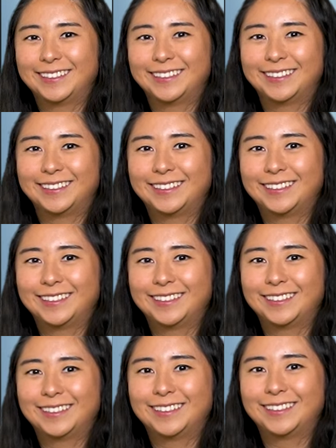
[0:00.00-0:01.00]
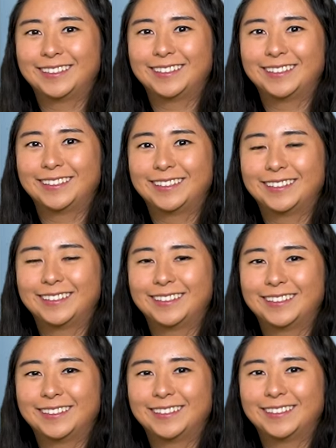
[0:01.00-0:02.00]

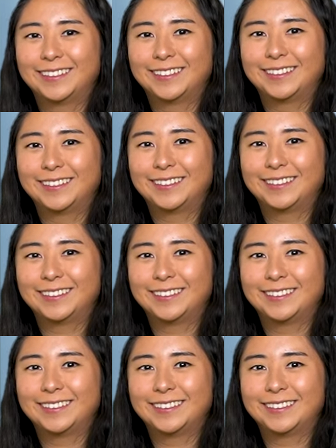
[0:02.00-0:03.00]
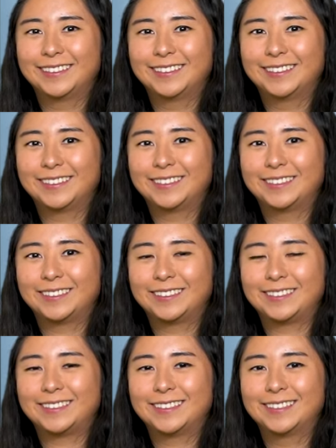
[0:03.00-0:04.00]

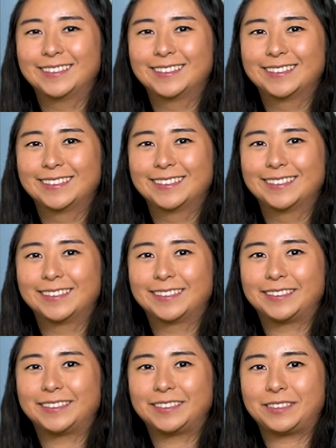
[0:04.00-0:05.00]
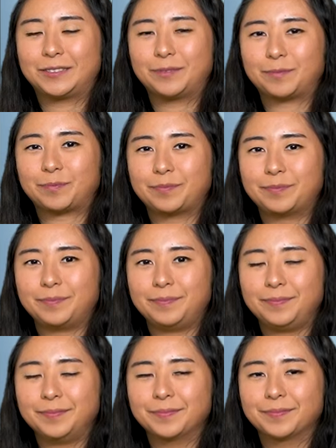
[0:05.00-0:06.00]

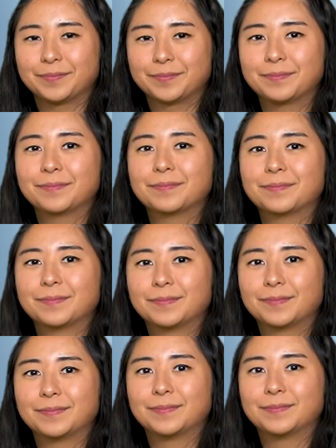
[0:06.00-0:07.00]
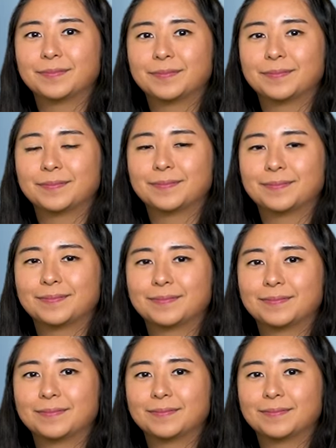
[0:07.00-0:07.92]
[no speech]